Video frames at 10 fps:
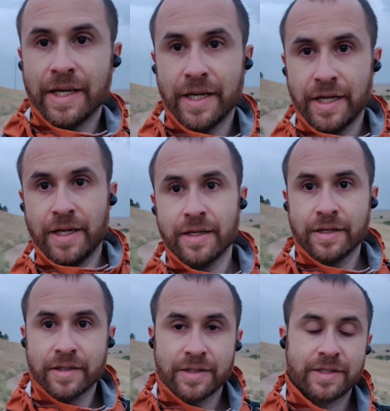
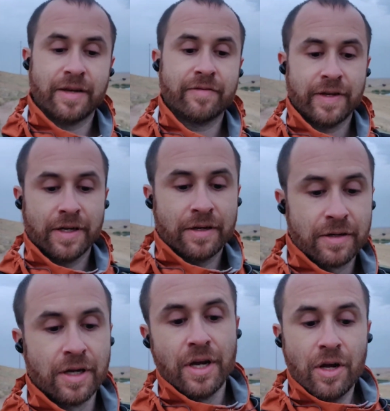in something
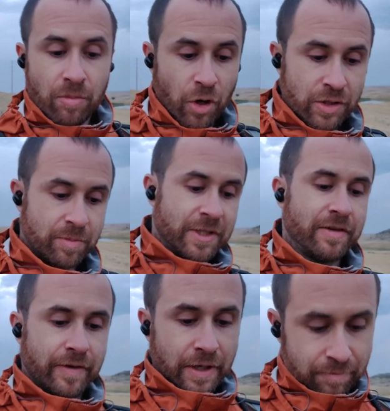more
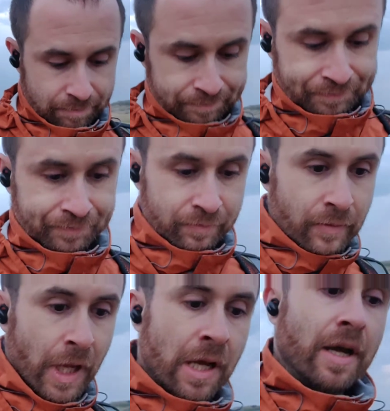specific.
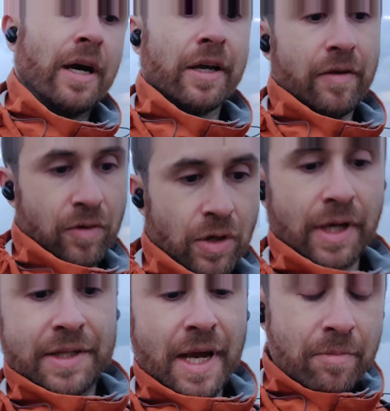I'll give you an
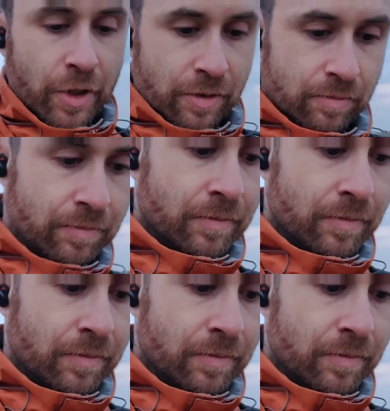example.